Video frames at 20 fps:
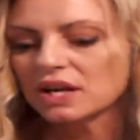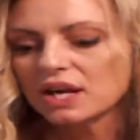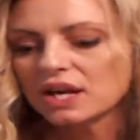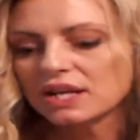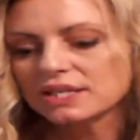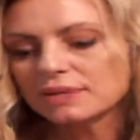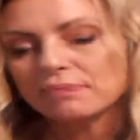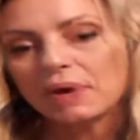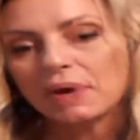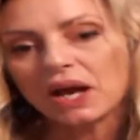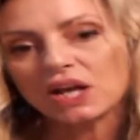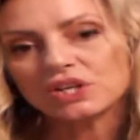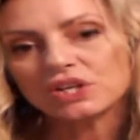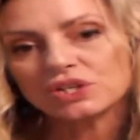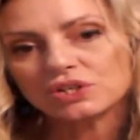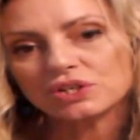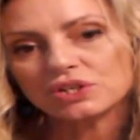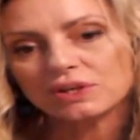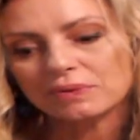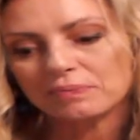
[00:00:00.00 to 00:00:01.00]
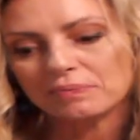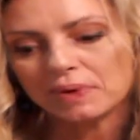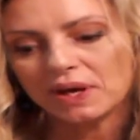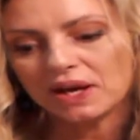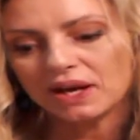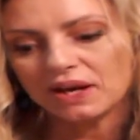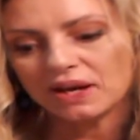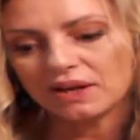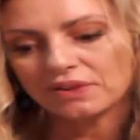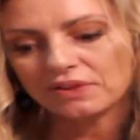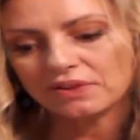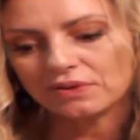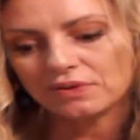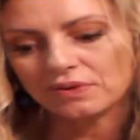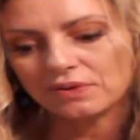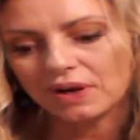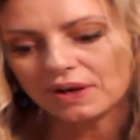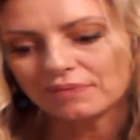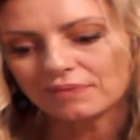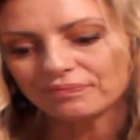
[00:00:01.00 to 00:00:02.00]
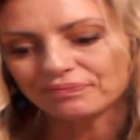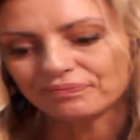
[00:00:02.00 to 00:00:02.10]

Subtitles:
It's a passionate path, all right?